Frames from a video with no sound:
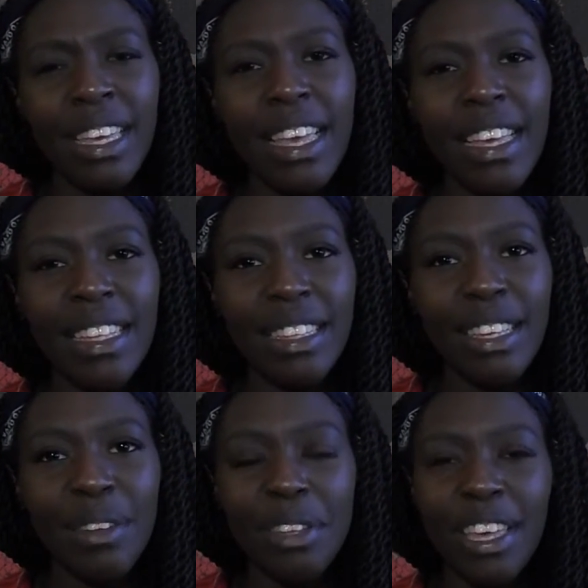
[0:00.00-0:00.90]
it
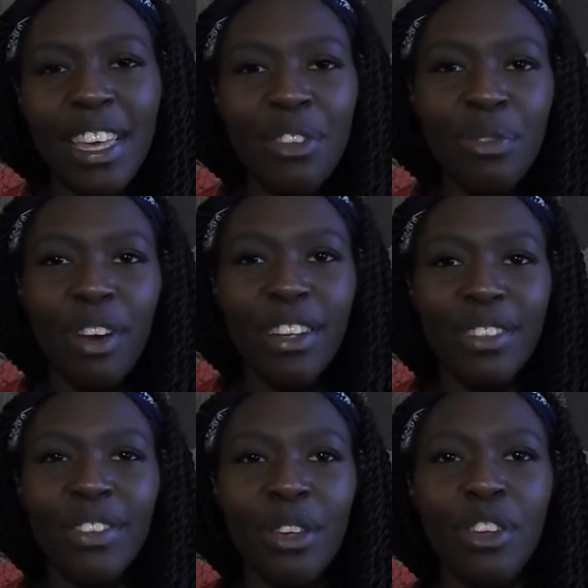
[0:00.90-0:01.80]
is rather,
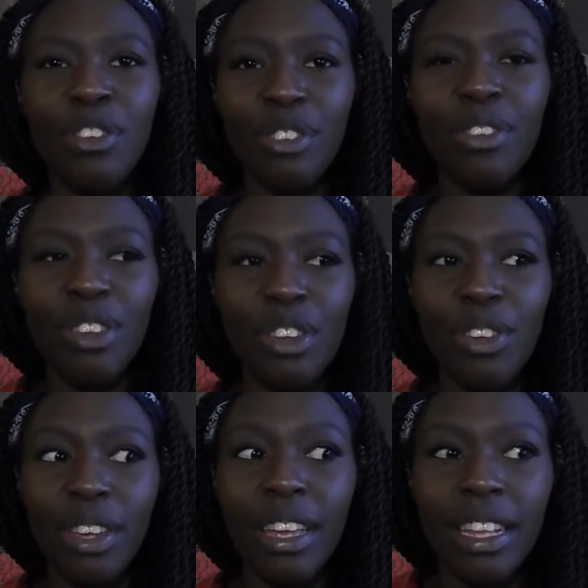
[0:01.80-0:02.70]
so
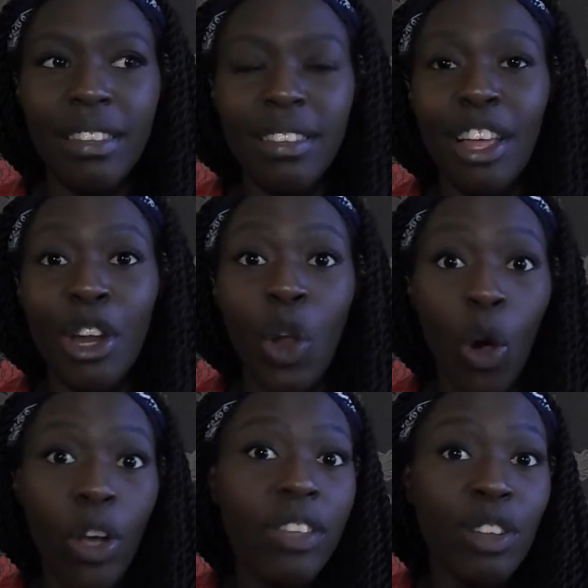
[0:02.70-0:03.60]
it's a
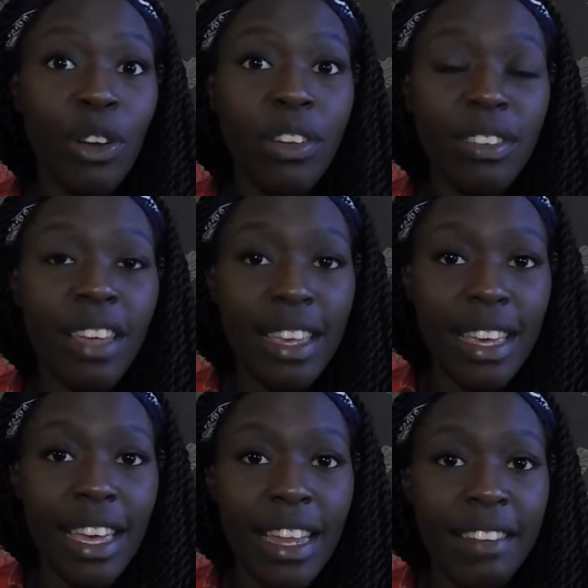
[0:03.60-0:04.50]
lot to take in.